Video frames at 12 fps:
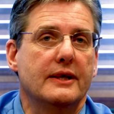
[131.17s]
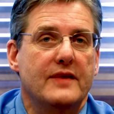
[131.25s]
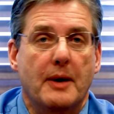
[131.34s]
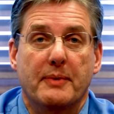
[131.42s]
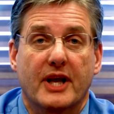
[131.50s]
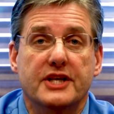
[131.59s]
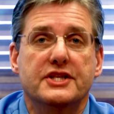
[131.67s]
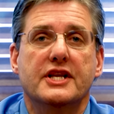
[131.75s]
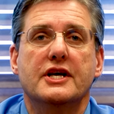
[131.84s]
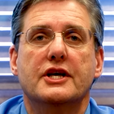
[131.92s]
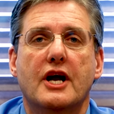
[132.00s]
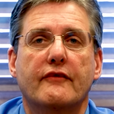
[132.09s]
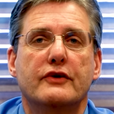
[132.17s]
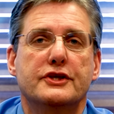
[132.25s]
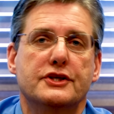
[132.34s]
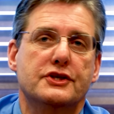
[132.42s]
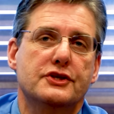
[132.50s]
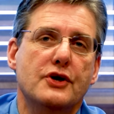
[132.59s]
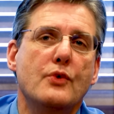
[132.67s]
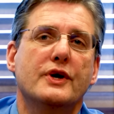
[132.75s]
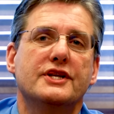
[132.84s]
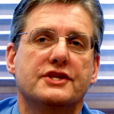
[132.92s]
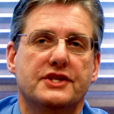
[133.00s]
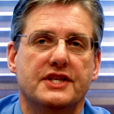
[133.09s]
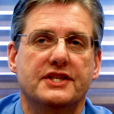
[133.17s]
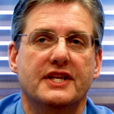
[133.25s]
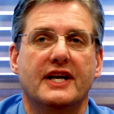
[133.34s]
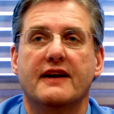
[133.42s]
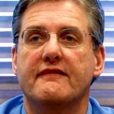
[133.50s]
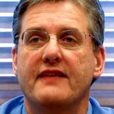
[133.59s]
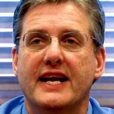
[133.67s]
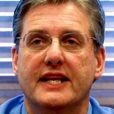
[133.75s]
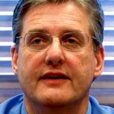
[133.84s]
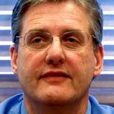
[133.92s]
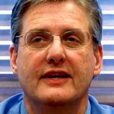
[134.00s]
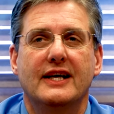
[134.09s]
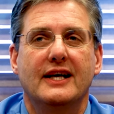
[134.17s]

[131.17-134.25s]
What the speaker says: Now, because the coverage is so consistent and effective,